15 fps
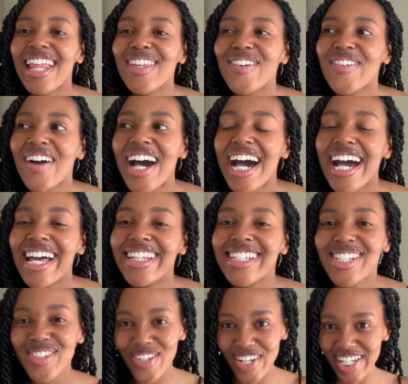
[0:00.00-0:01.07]
Otherwise,
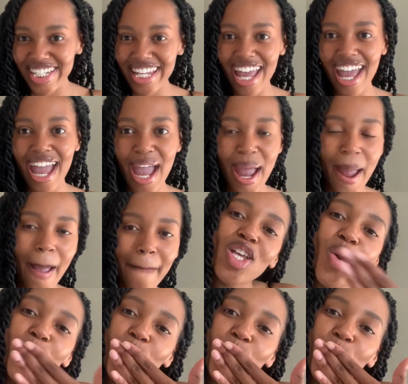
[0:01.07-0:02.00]
enjoy your day.